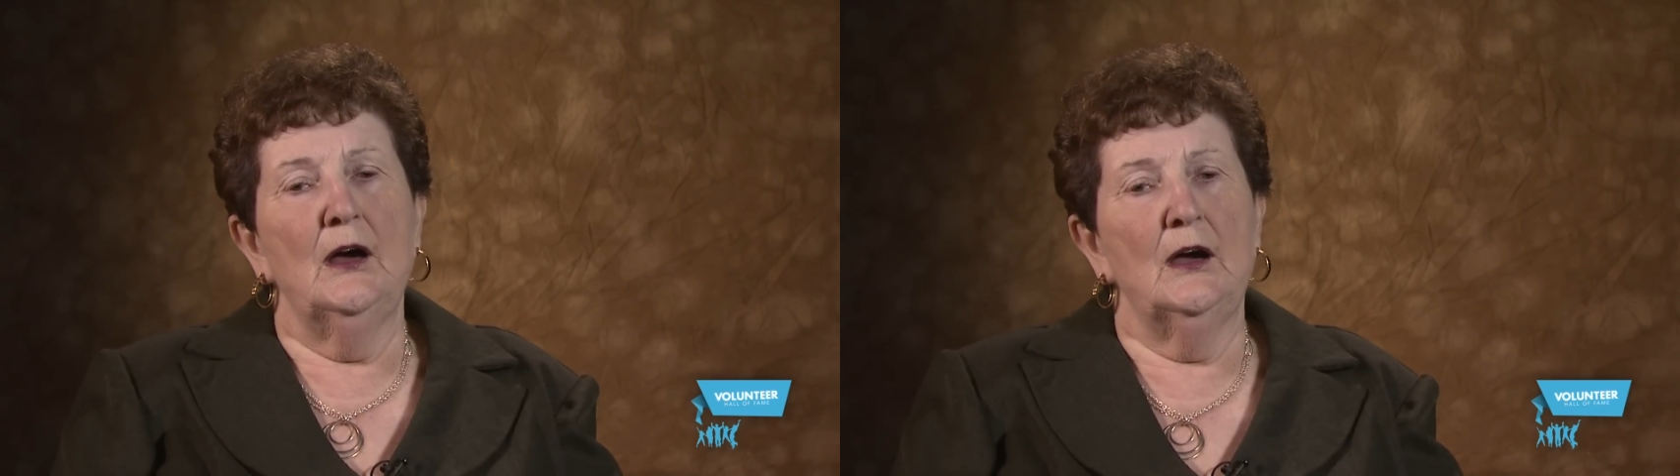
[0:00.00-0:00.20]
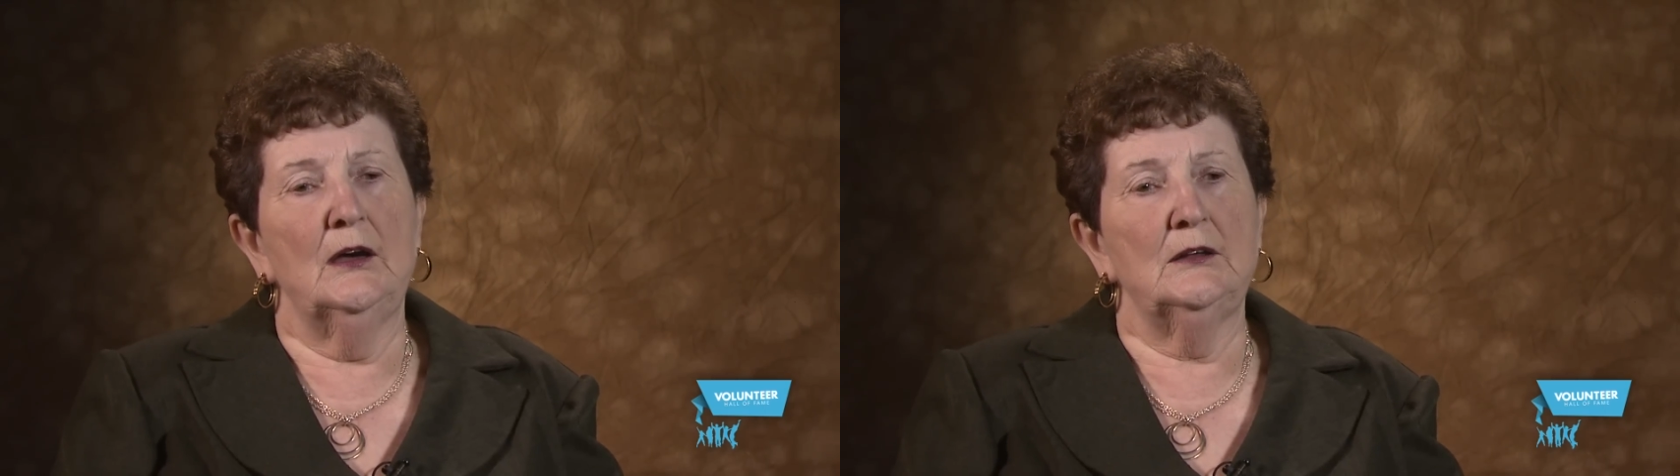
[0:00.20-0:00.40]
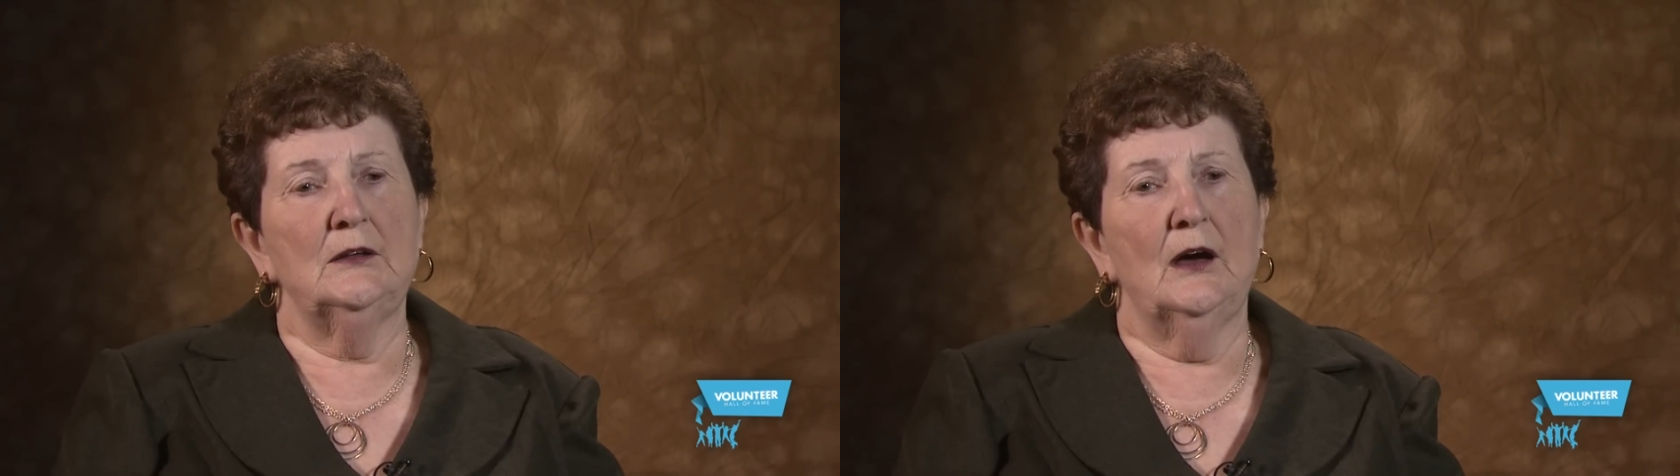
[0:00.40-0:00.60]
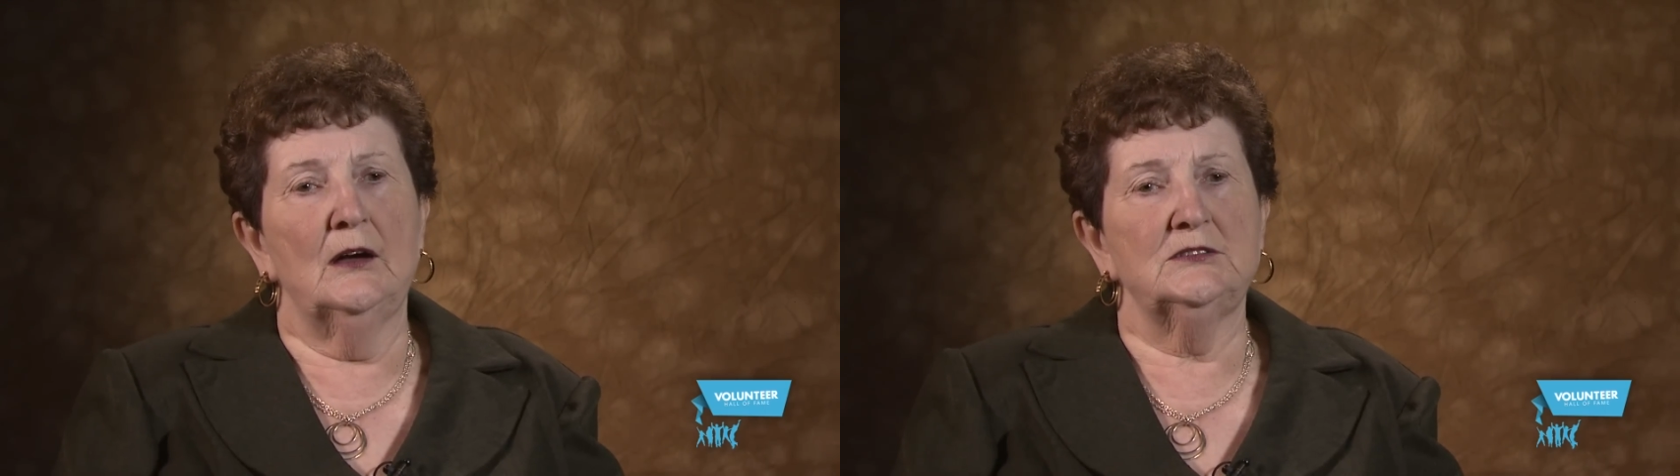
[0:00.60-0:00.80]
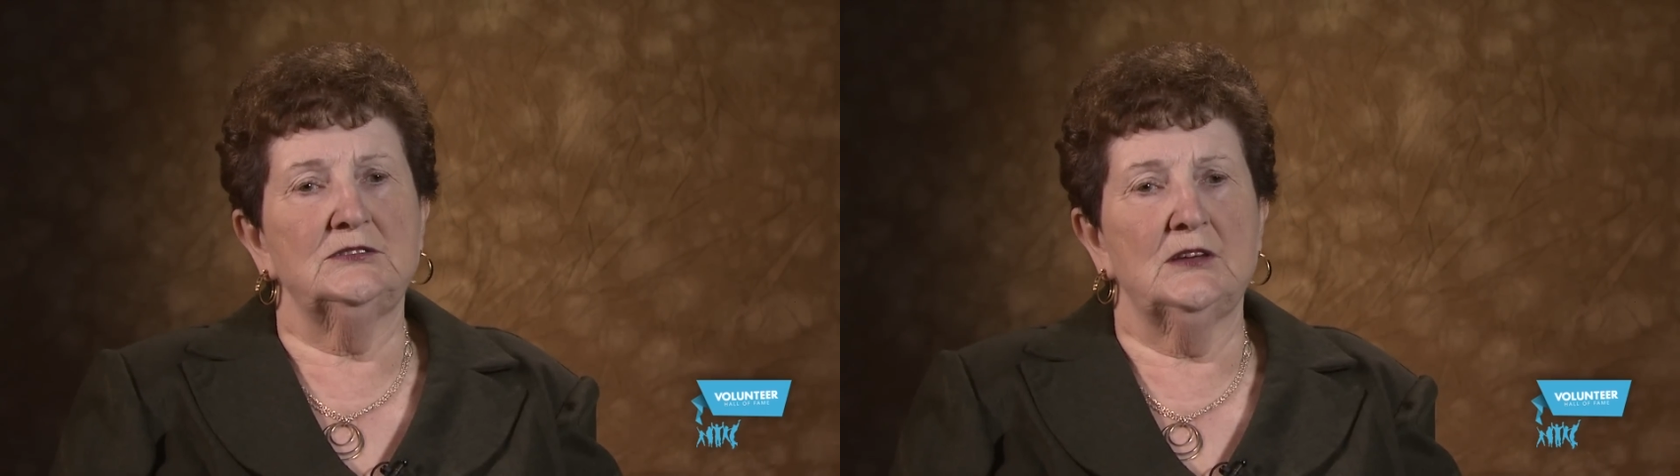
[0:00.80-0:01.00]
and
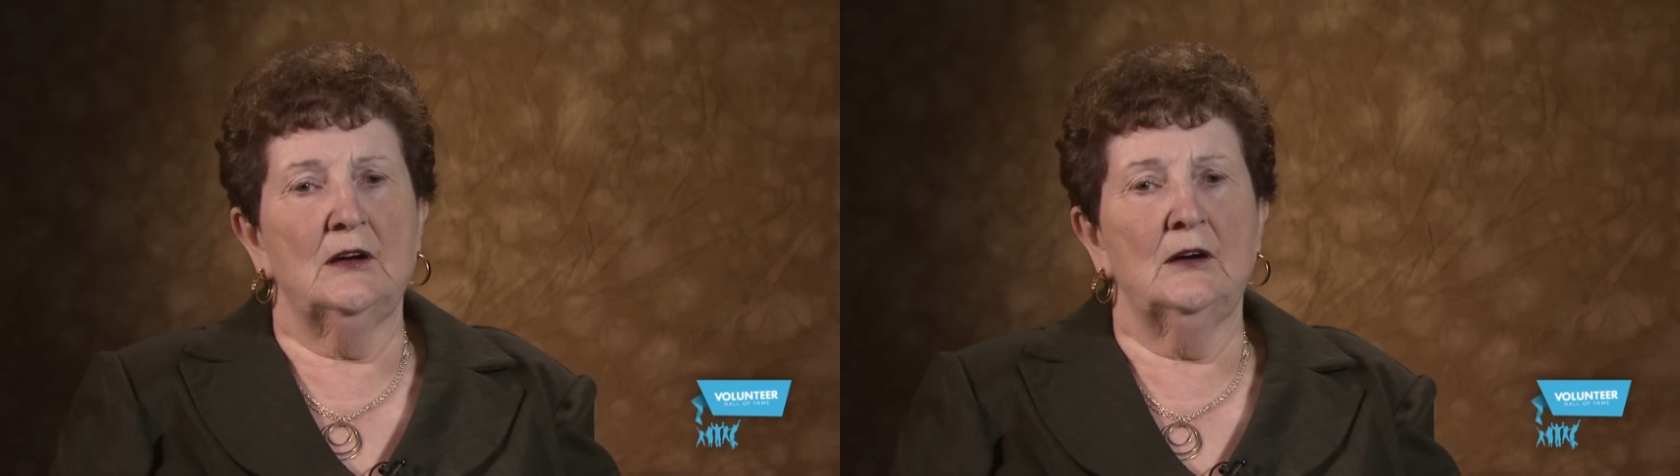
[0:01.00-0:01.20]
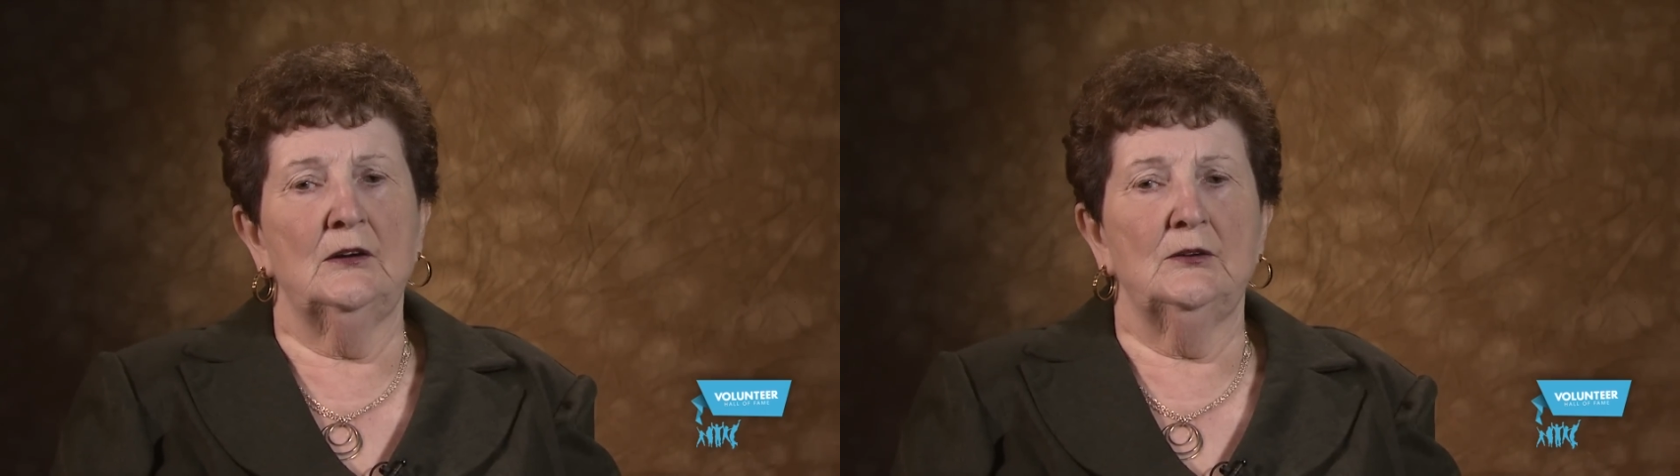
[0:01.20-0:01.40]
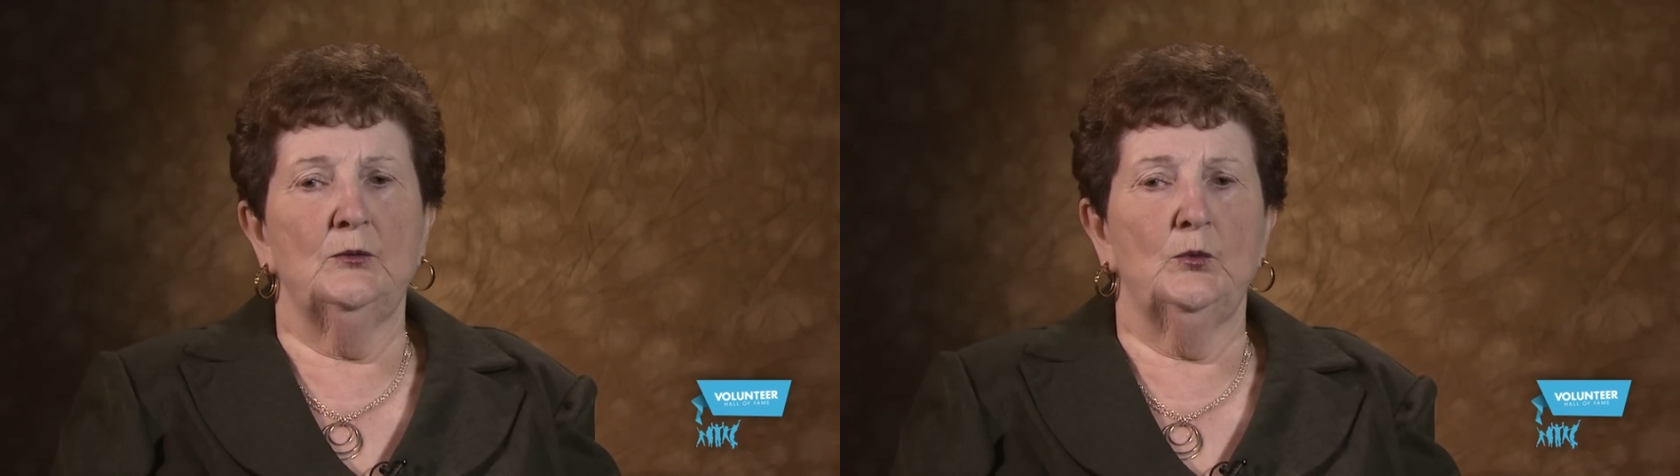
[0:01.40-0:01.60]
I saw